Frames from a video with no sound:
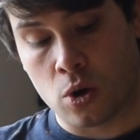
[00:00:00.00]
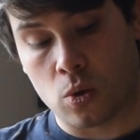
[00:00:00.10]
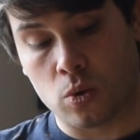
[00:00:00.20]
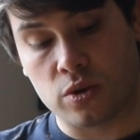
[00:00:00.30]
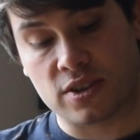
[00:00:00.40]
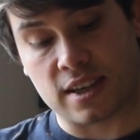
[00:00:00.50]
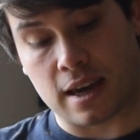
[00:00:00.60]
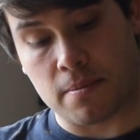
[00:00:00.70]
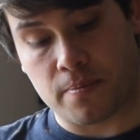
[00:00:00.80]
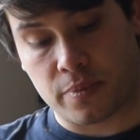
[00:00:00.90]
All the
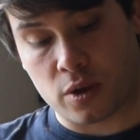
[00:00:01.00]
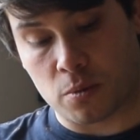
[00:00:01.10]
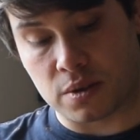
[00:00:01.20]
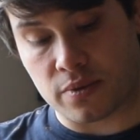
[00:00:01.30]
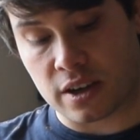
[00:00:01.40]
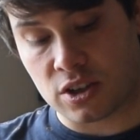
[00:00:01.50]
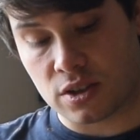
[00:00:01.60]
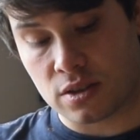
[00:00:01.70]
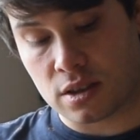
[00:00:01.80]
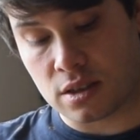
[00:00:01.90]
same,
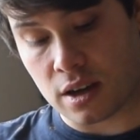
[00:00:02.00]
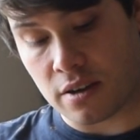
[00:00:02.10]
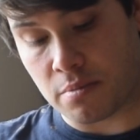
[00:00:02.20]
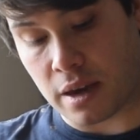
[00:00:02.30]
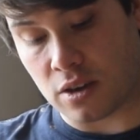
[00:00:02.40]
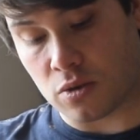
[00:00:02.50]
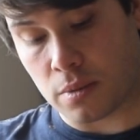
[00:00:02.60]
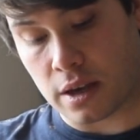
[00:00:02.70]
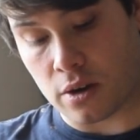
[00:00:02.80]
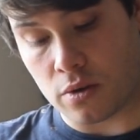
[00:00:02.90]
observations that I have made on
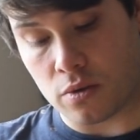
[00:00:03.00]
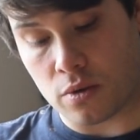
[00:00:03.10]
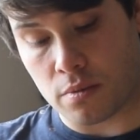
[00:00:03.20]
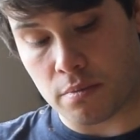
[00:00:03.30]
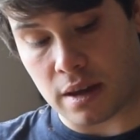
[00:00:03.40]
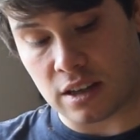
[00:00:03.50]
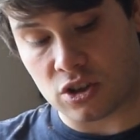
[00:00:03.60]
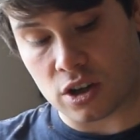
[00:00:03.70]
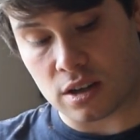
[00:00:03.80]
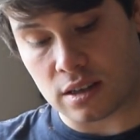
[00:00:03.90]
my own many
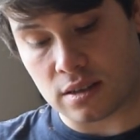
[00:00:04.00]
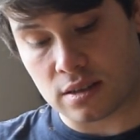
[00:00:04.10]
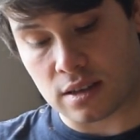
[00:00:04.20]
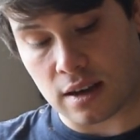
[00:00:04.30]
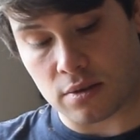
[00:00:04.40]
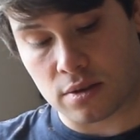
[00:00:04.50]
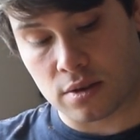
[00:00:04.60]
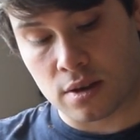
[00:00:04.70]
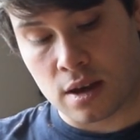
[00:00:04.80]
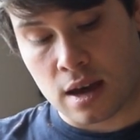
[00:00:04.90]
journeys south
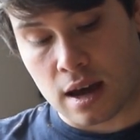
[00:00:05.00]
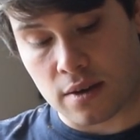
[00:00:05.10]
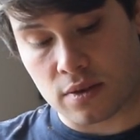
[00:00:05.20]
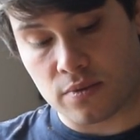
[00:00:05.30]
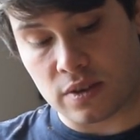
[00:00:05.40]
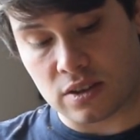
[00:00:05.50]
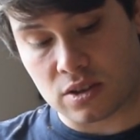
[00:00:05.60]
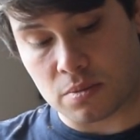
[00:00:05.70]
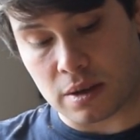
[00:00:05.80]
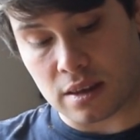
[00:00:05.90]
have
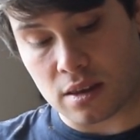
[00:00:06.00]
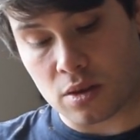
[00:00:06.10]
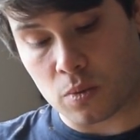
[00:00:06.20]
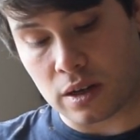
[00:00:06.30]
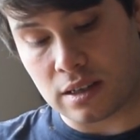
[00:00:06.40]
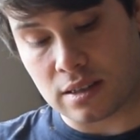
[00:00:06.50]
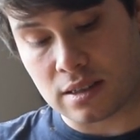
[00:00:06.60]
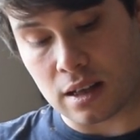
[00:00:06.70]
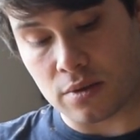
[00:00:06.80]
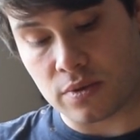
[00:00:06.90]
convinced me that the weed
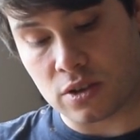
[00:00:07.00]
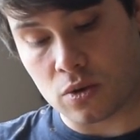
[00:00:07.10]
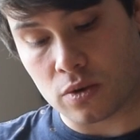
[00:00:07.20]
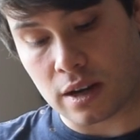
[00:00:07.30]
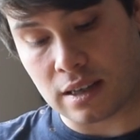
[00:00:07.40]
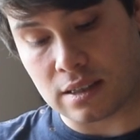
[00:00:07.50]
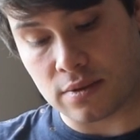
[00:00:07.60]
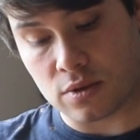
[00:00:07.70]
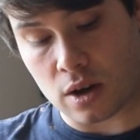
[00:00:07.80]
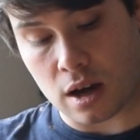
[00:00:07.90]
itself is not
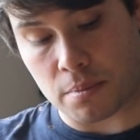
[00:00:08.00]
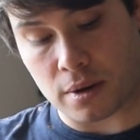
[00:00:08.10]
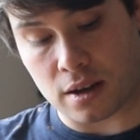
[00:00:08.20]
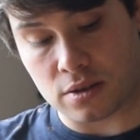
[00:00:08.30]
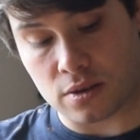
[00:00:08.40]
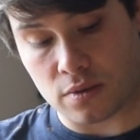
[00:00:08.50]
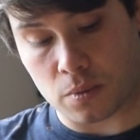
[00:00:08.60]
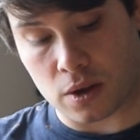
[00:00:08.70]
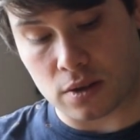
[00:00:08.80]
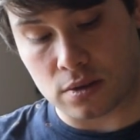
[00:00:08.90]
native to our parts of the
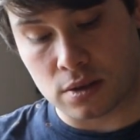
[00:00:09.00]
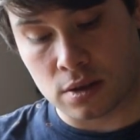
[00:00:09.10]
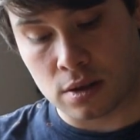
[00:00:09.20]
world,